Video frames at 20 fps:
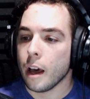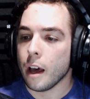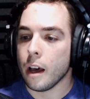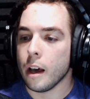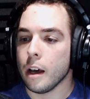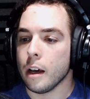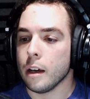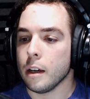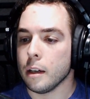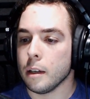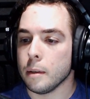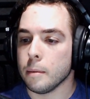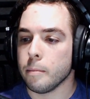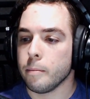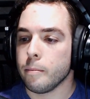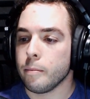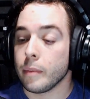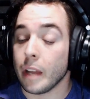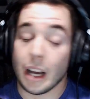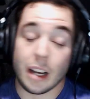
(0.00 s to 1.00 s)

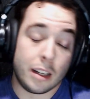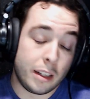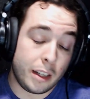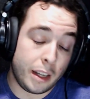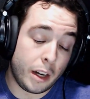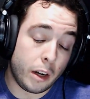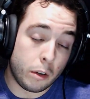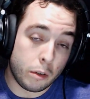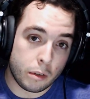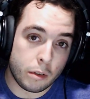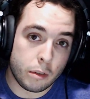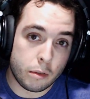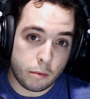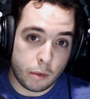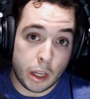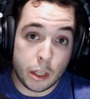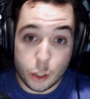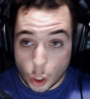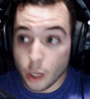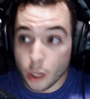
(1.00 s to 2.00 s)

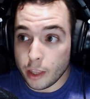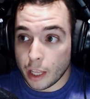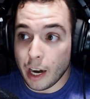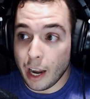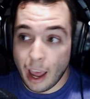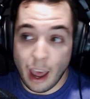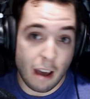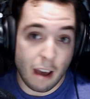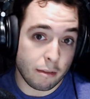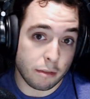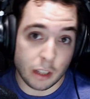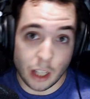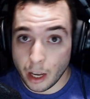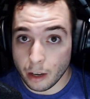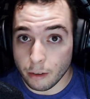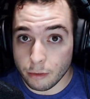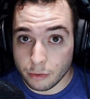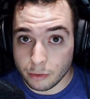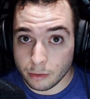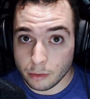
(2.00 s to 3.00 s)
It's good that I have
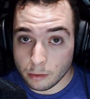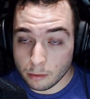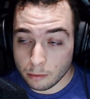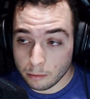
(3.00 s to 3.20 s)
live